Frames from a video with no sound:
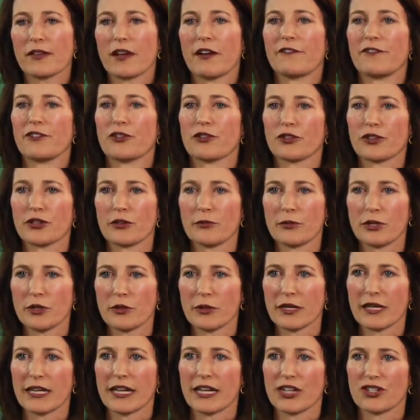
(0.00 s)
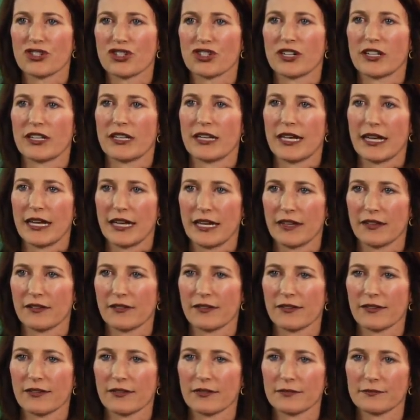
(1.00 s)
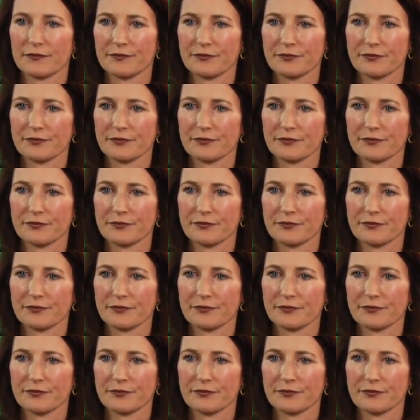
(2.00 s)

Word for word: of your communication is.